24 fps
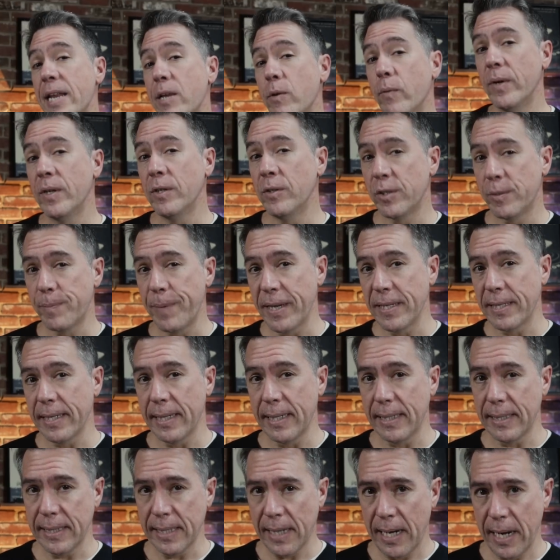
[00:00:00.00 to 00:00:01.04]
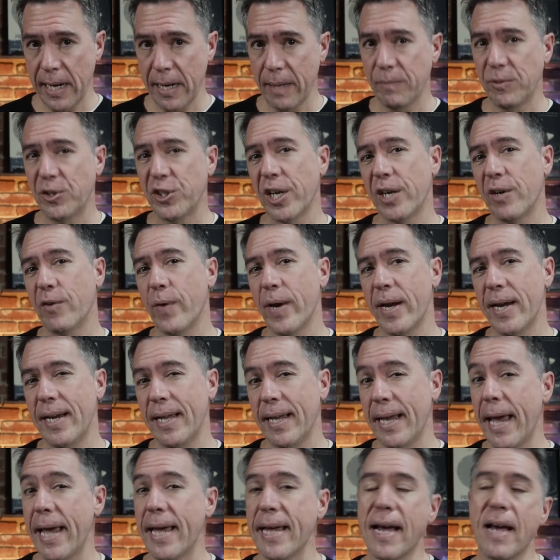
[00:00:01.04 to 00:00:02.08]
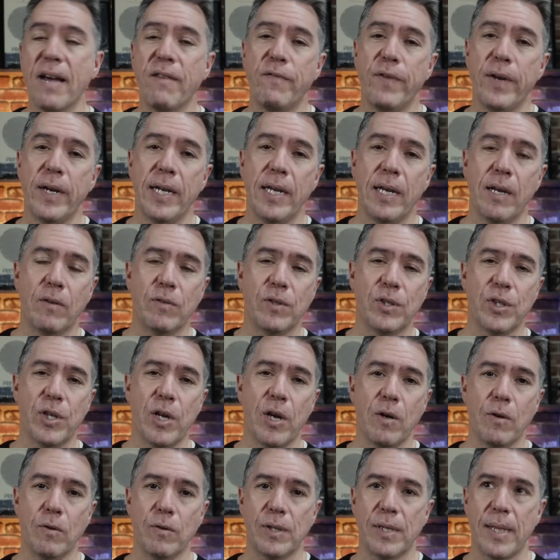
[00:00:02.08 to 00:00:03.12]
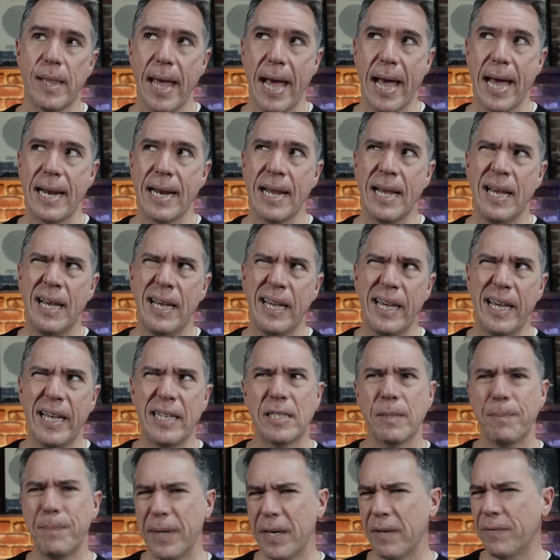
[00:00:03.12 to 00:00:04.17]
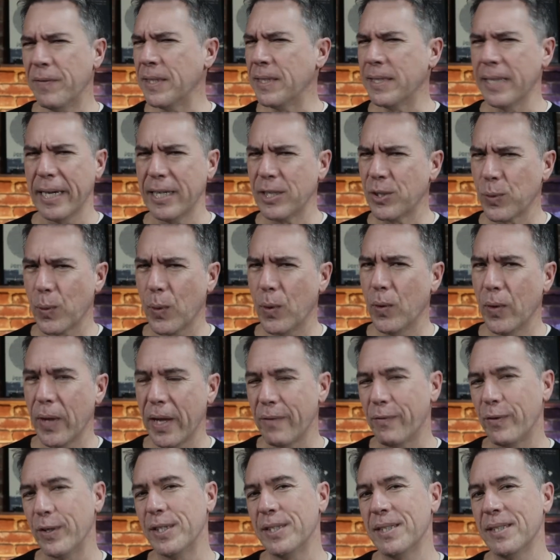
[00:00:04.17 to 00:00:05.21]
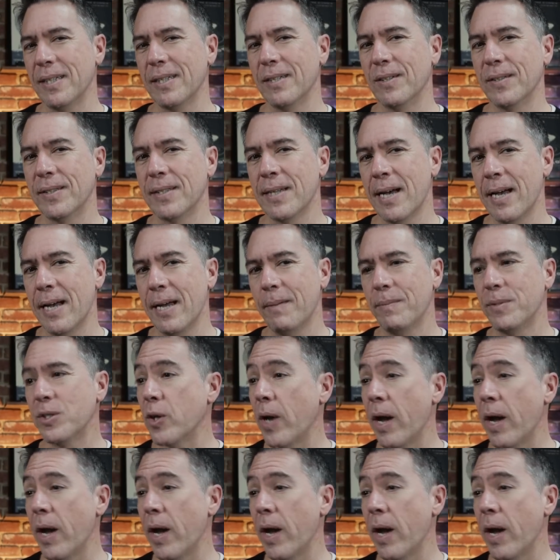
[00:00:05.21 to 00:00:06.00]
Anyone who spent any time generating AI videos knows that it's a bit of a dice roll every single time.